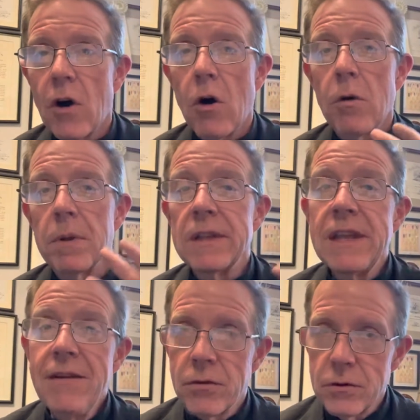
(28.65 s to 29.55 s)
all
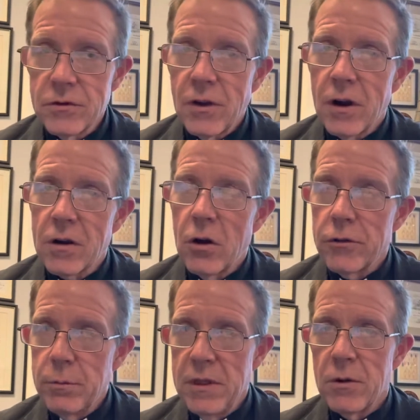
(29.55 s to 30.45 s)
believers are called
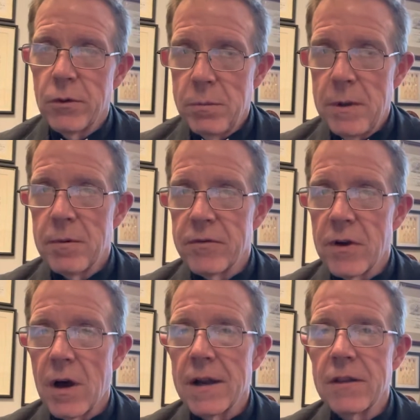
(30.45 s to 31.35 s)
to be the holy people of God.